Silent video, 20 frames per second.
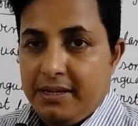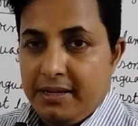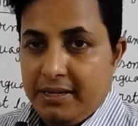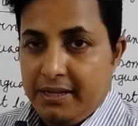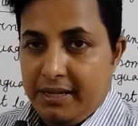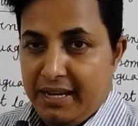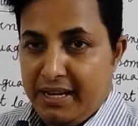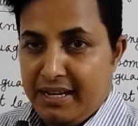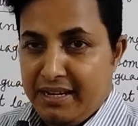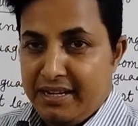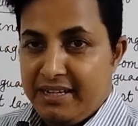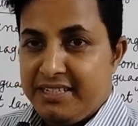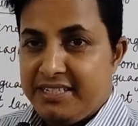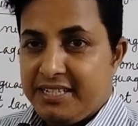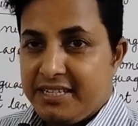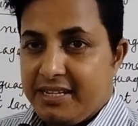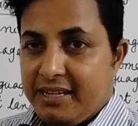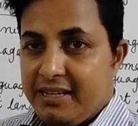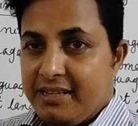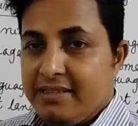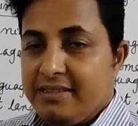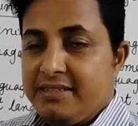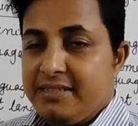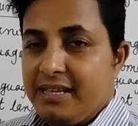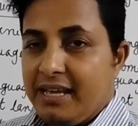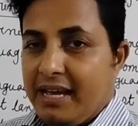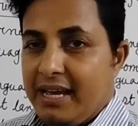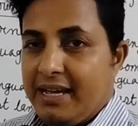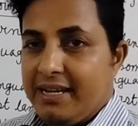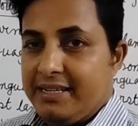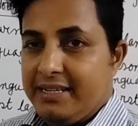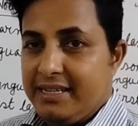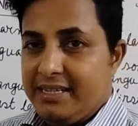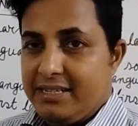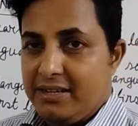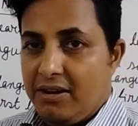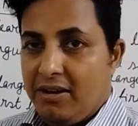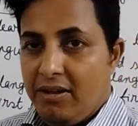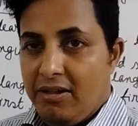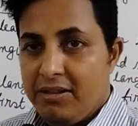English skills and it
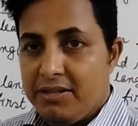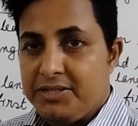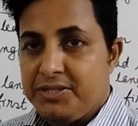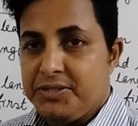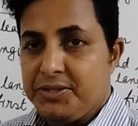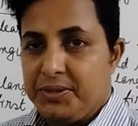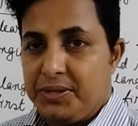also